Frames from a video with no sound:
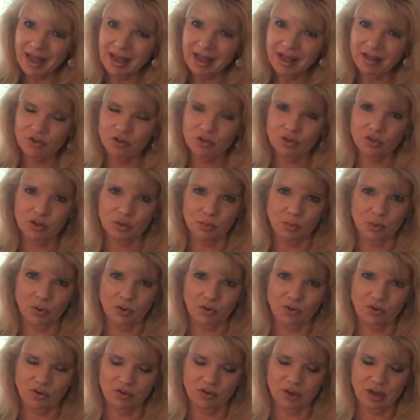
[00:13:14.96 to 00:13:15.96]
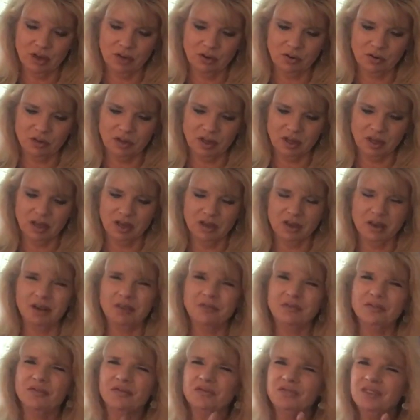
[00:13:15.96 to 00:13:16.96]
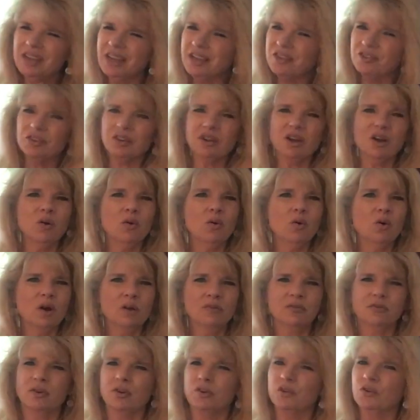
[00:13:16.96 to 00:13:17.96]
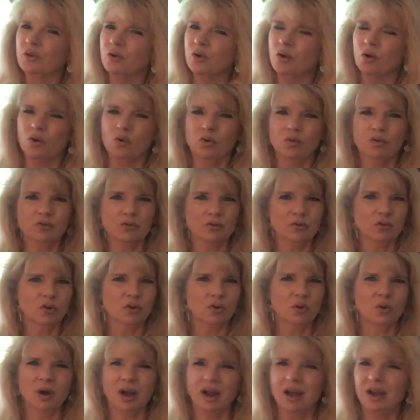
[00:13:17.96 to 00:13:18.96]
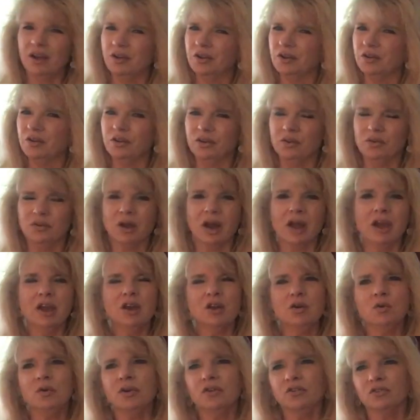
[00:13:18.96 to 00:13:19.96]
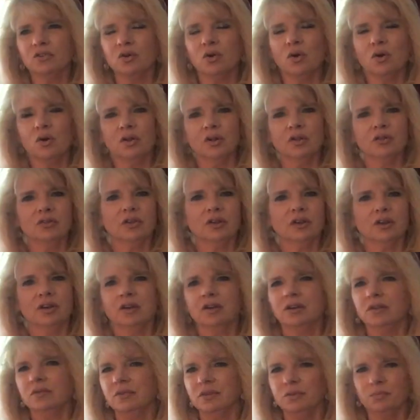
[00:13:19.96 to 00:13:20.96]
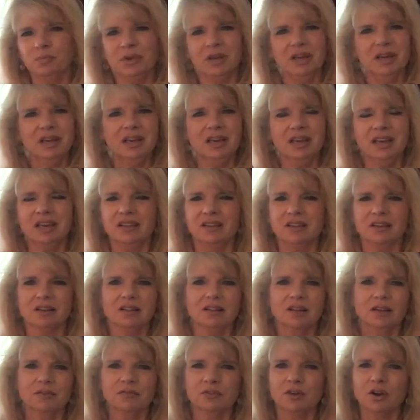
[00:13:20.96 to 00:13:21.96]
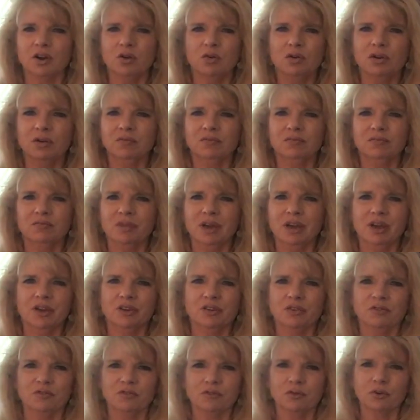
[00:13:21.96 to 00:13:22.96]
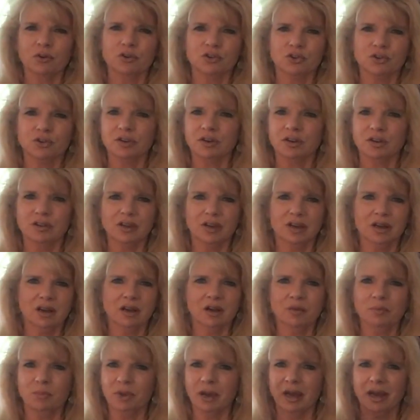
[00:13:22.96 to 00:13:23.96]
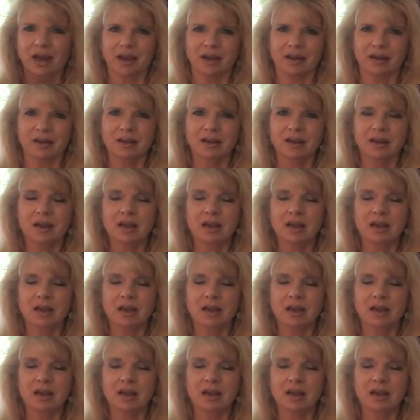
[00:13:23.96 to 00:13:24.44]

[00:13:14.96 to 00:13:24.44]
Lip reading: and the person that you're thinking of need to go off on your own for a while. I always call it the be Heathcliff, go and make your fortune and then come back.